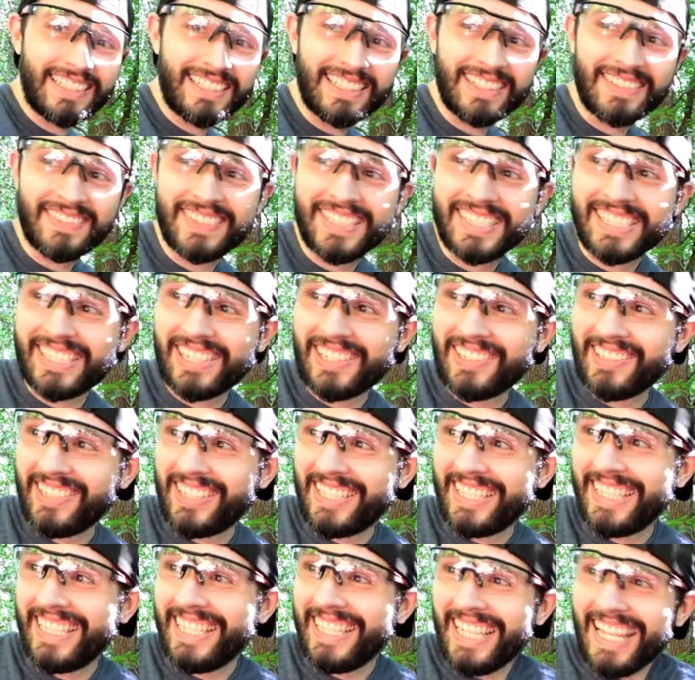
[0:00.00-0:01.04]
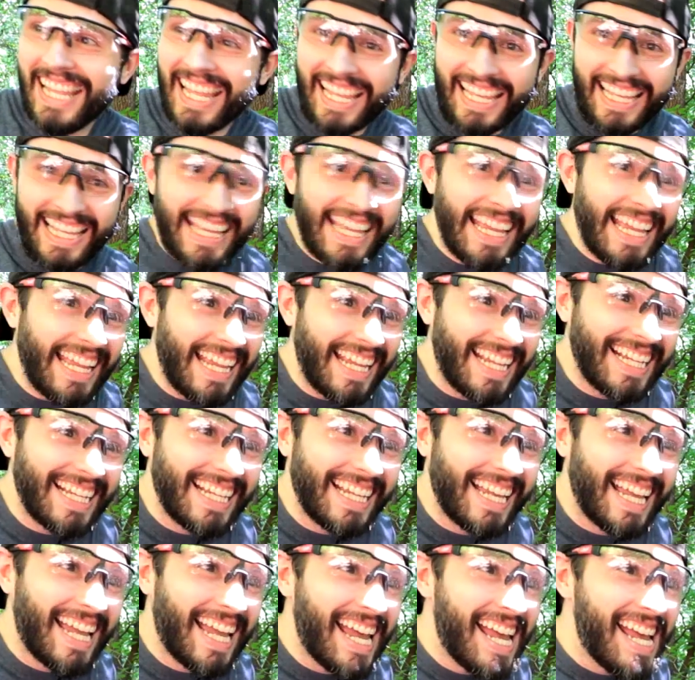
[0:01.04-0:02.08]
am so sick
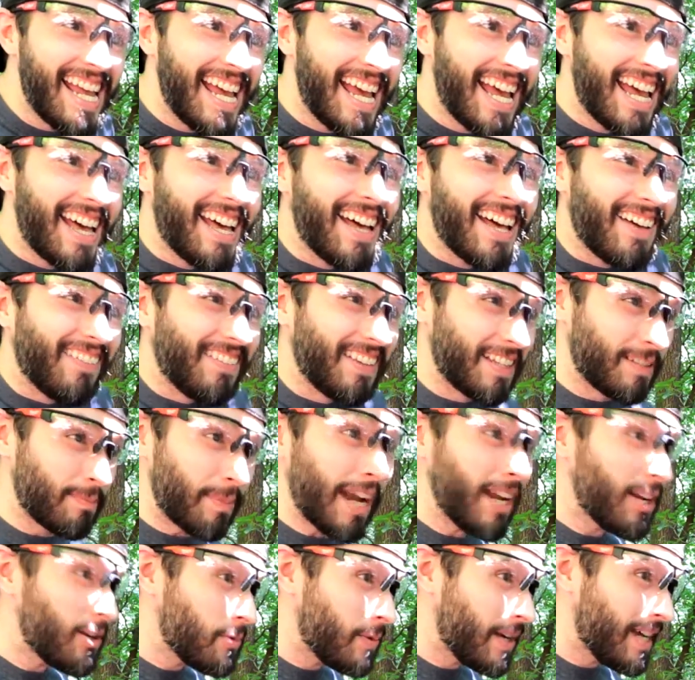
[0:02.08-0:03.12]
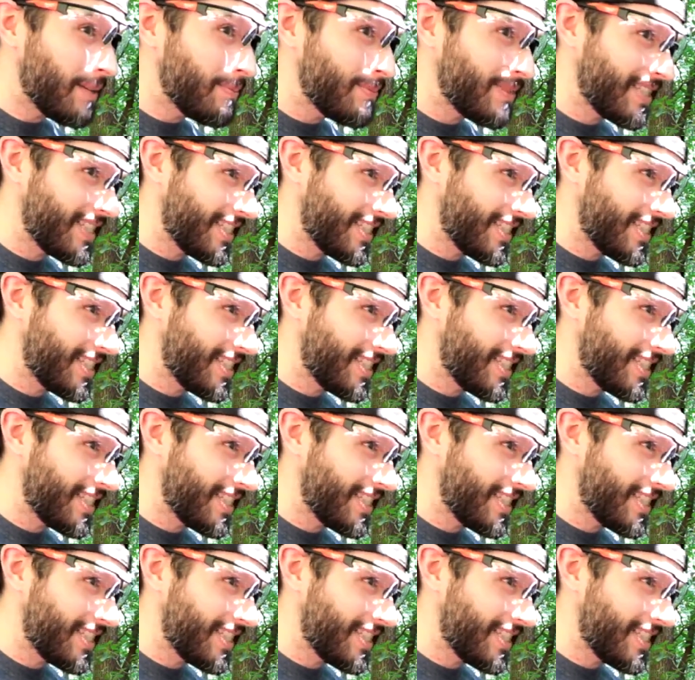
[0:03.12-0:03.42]
of the spider webs.